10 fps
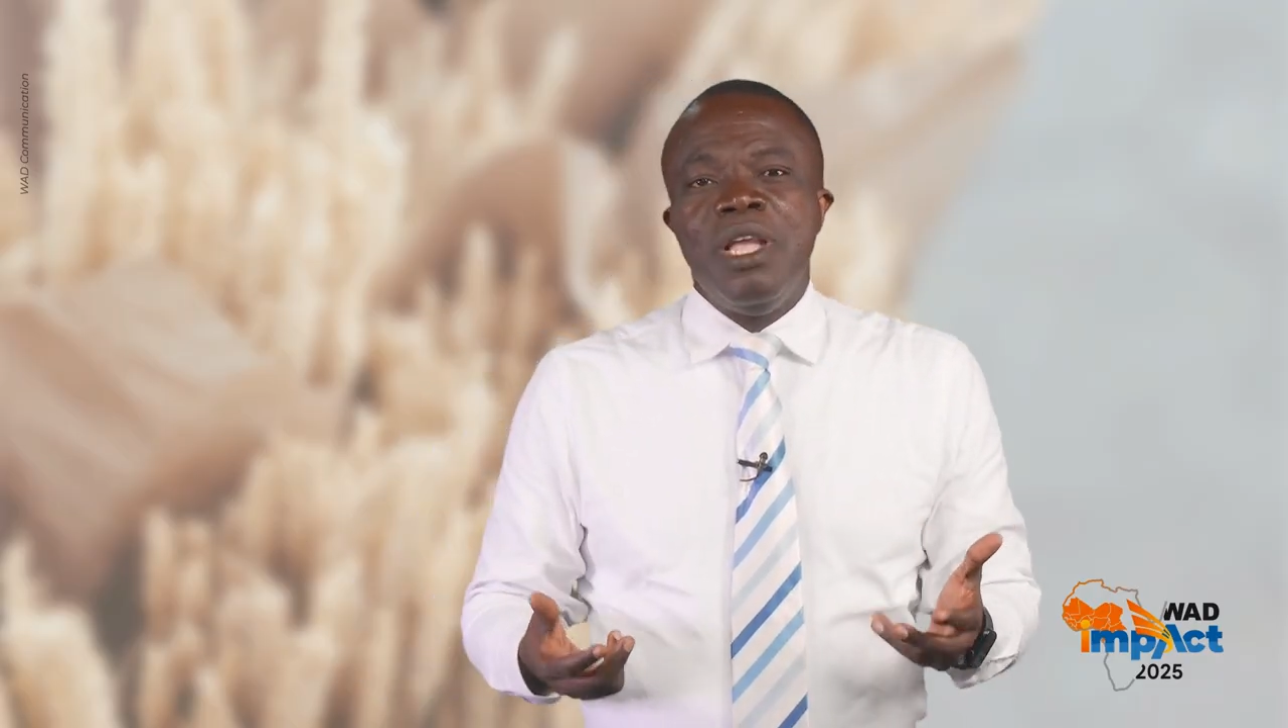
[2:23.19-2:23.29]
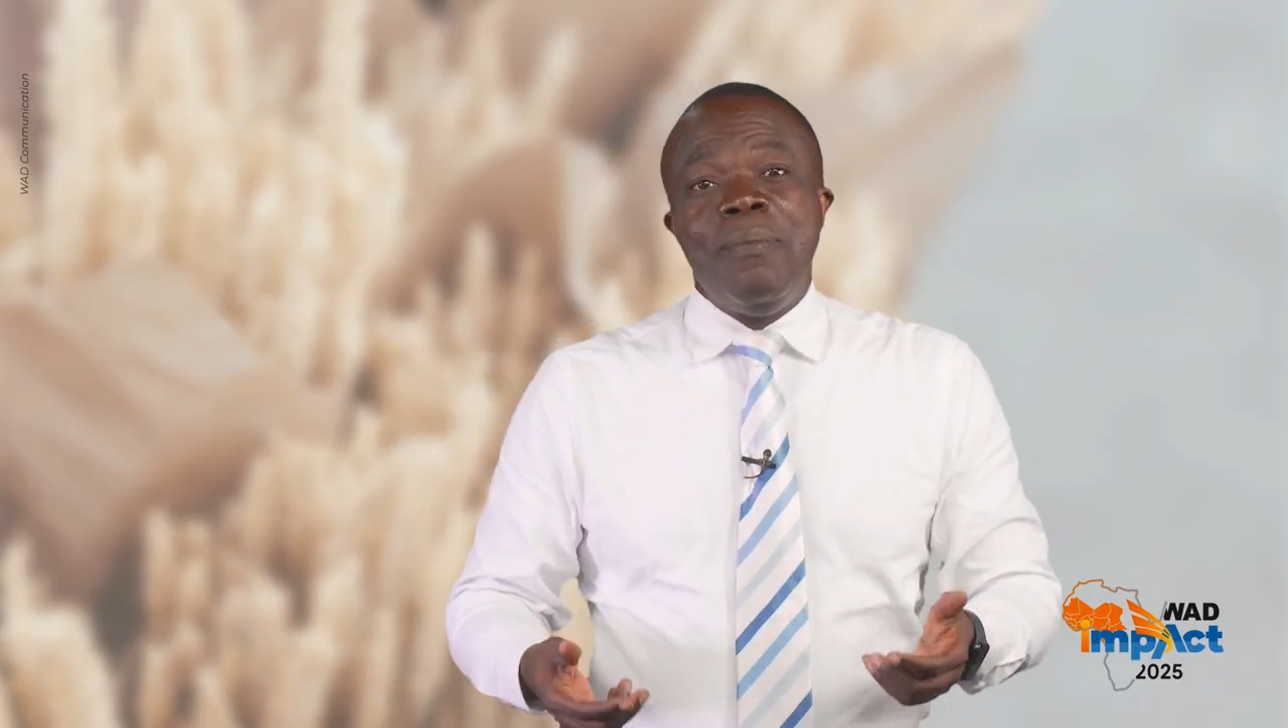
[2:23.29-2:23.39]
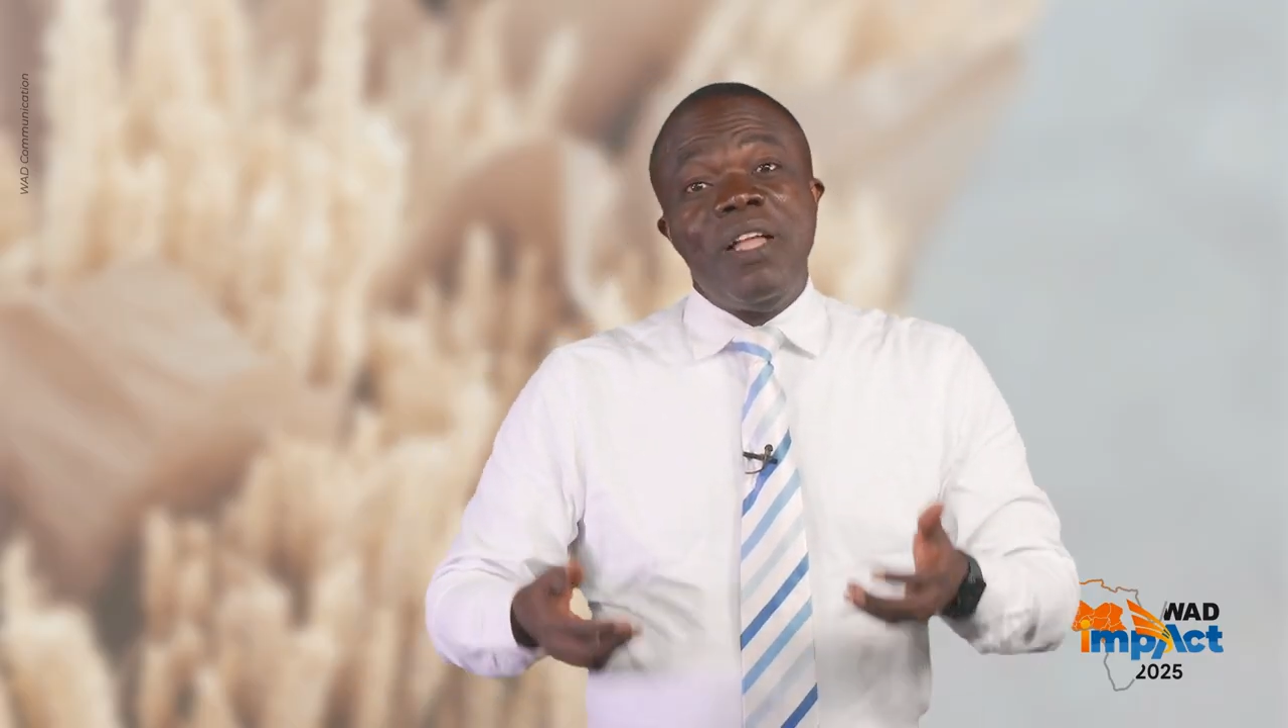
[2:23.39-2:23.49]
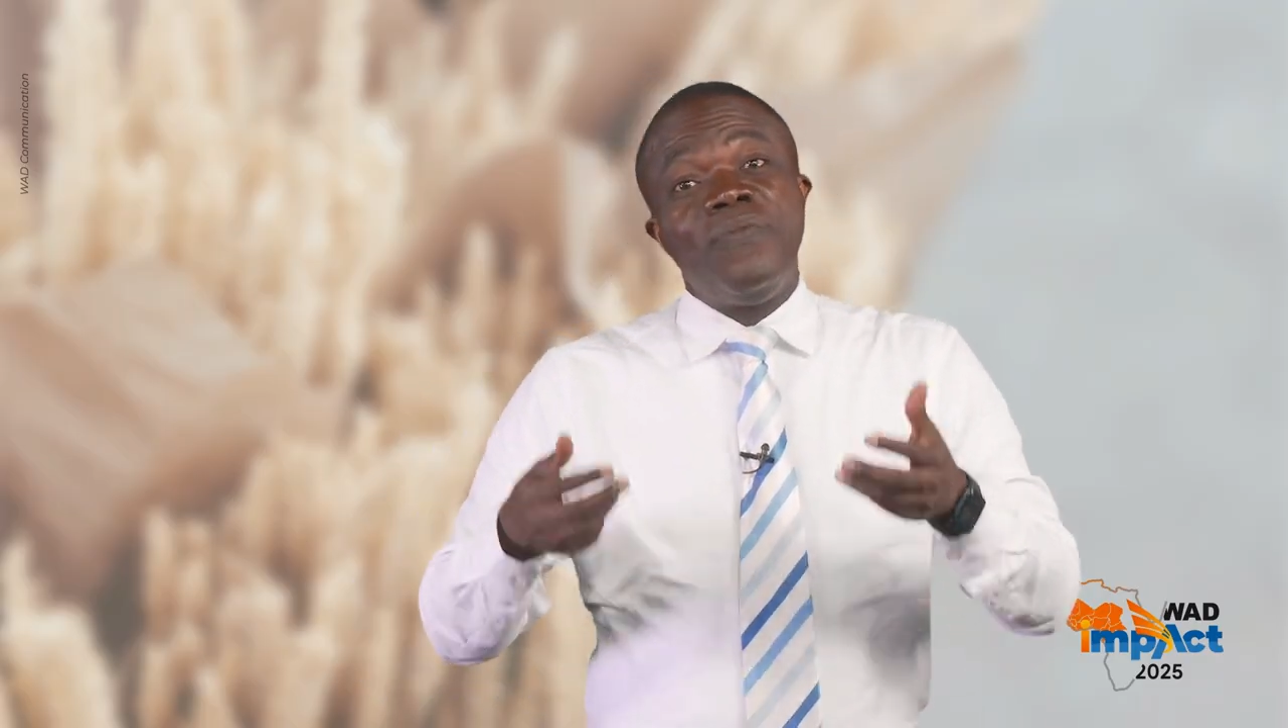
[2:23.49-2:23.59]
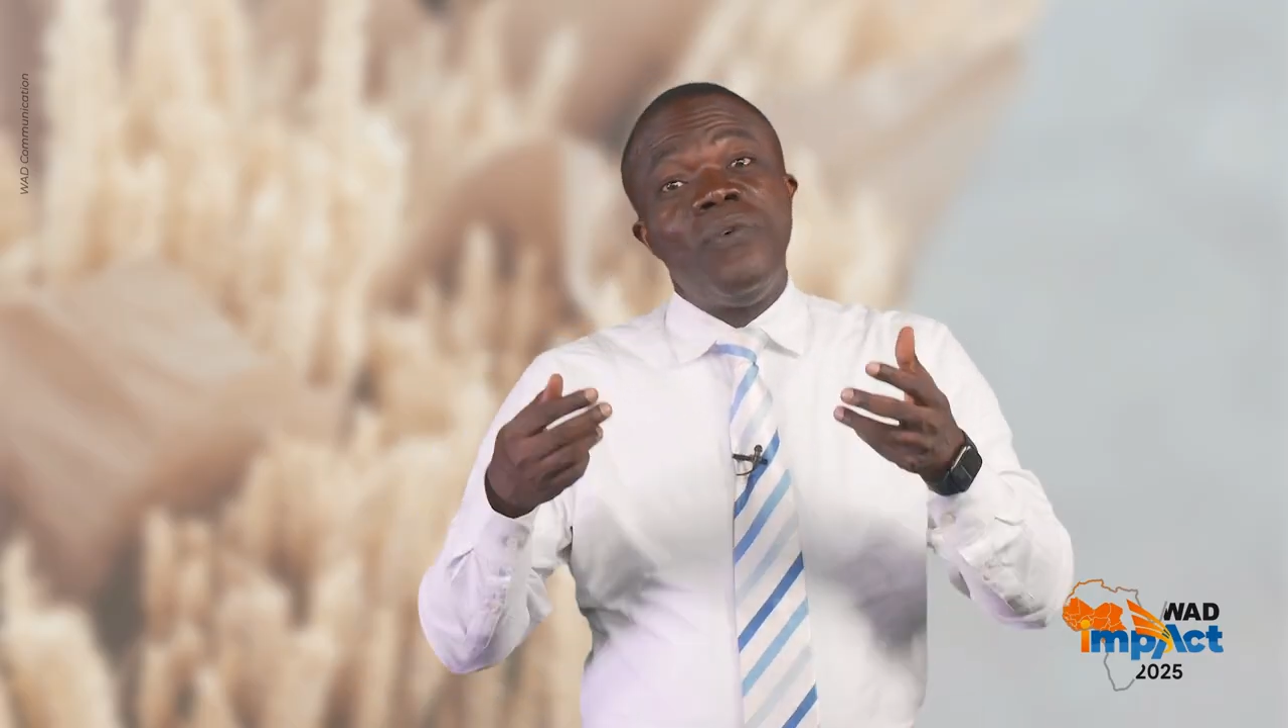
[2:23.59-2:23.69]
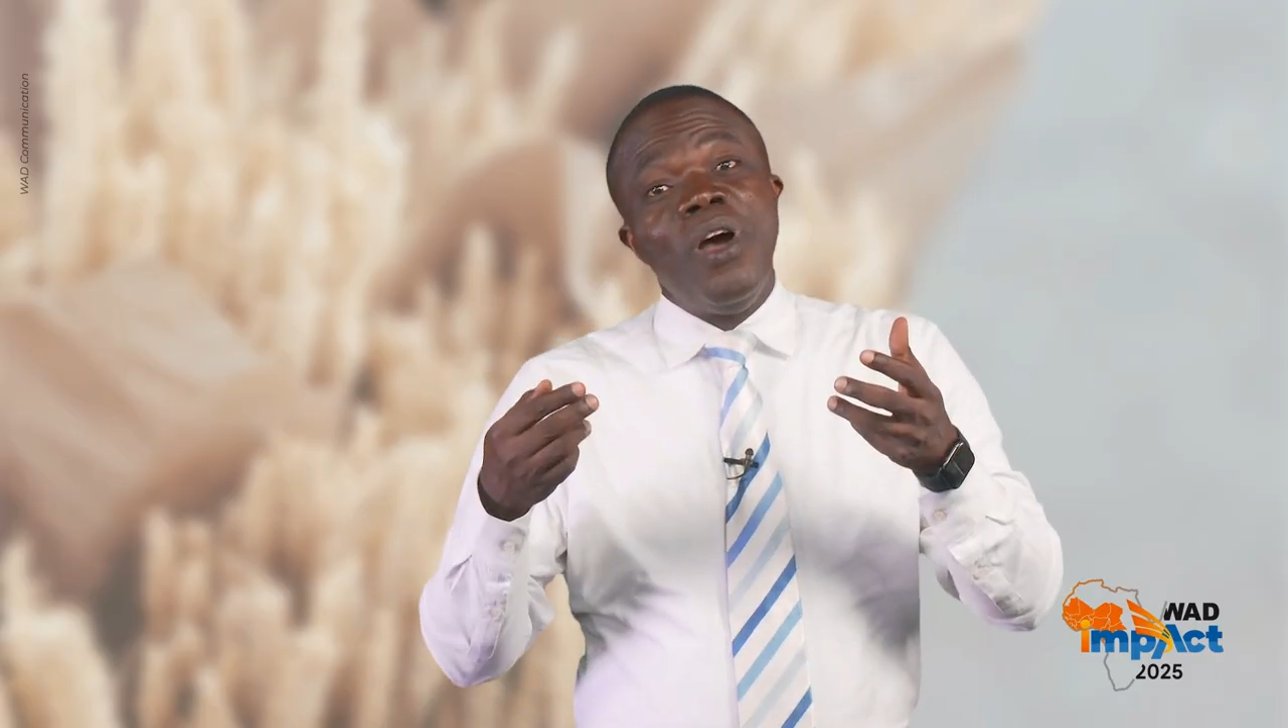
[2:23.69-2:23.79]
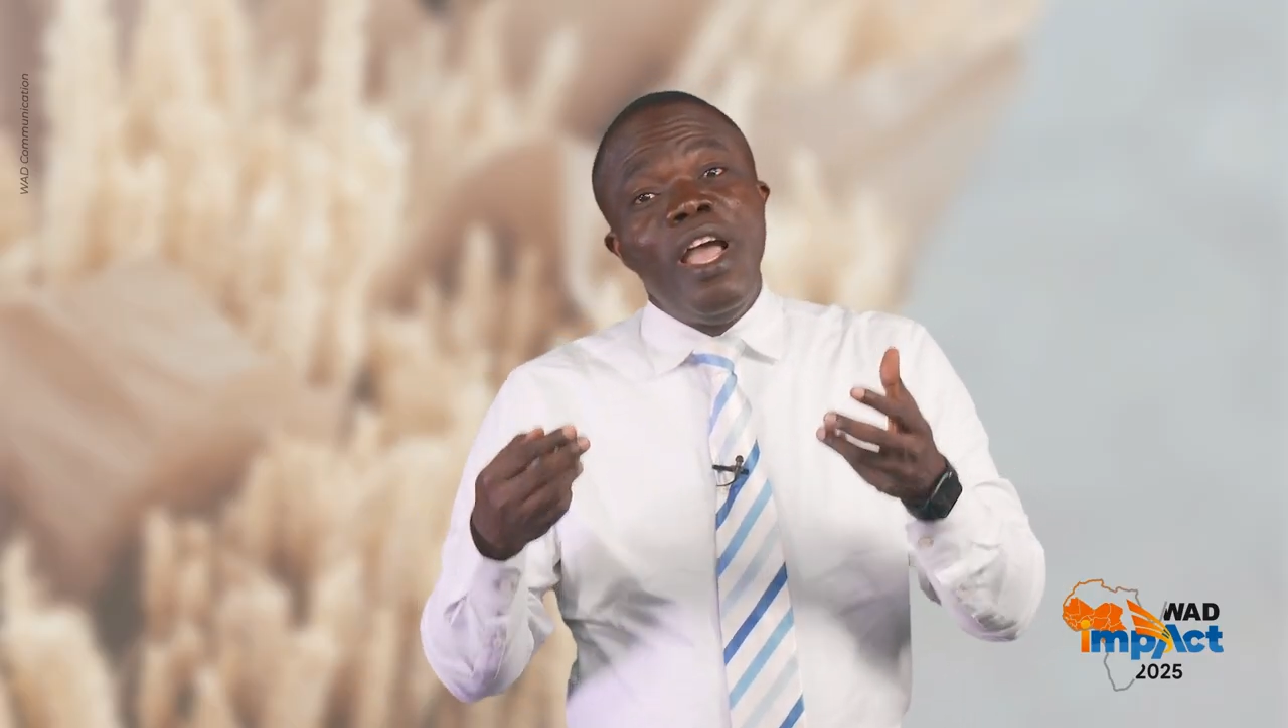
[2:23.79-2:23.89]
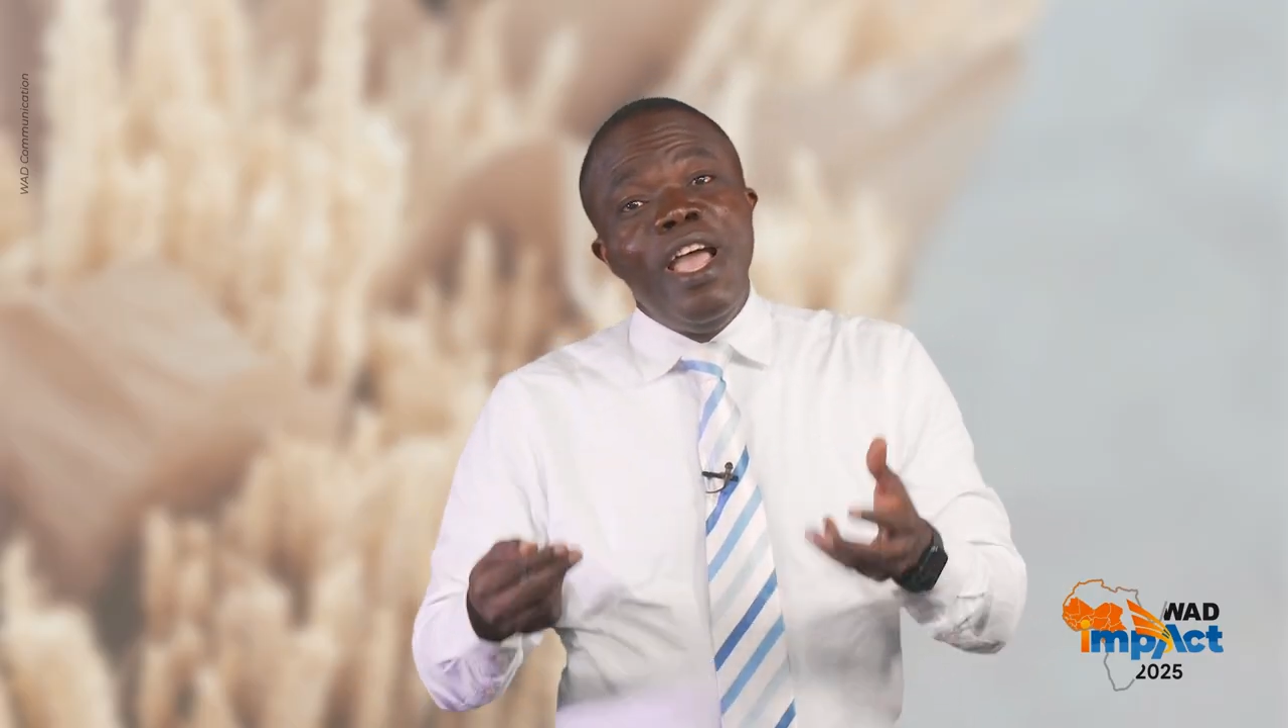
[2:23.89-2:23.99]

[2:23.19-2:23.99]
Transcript: but for